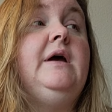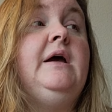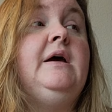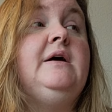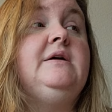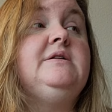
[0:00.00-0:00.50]

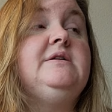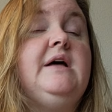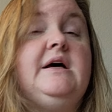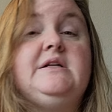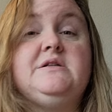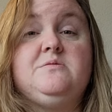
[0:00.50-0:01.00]
And
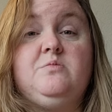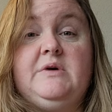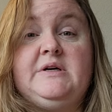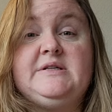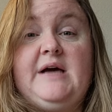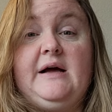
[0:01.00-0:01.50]
that is
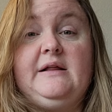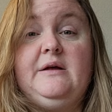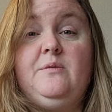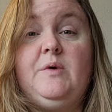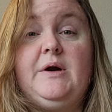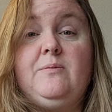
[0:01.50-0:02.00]

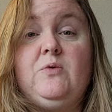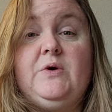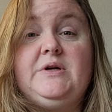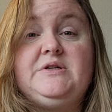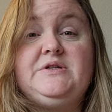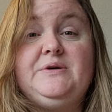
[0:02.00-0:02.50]
exactly what I'm
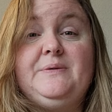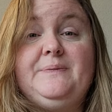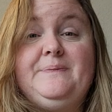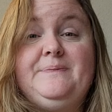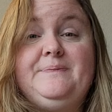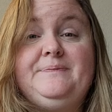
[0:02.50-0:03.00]
going to do.
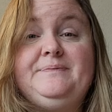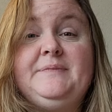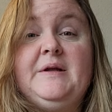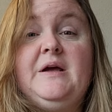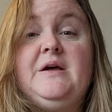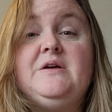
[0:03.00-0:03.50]

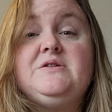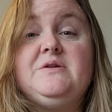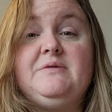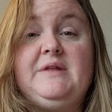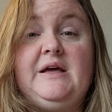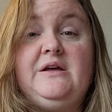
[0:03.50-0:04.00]
So
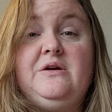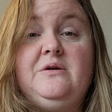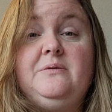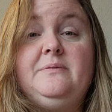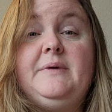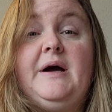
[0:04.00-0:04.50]
thank
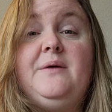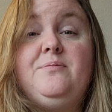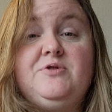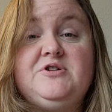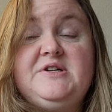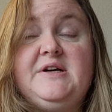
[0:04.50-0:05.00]
you. I
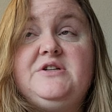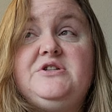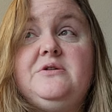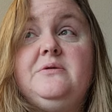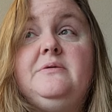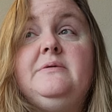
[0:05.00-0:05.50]
appreciate
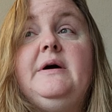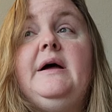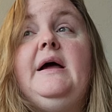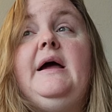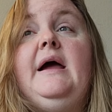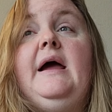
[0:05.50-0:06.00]
you.
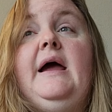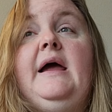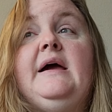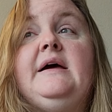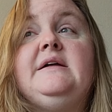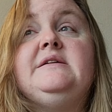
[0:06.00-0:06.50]

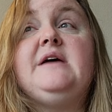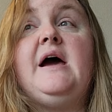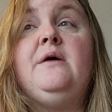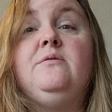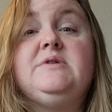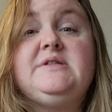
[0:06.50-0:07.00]
And
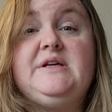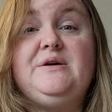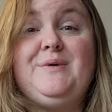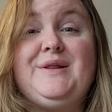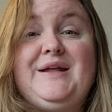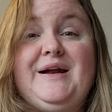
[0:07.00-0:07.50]
I will see
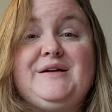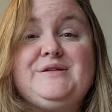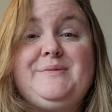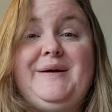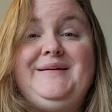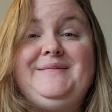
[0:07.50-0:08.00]
you on the
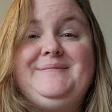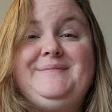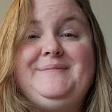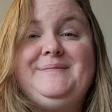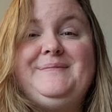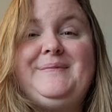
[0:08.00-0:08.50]
next one.
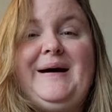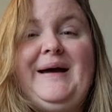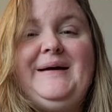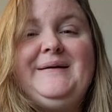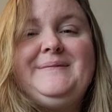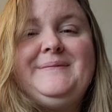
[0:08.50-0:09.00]

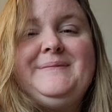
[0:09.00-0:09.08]
Bye.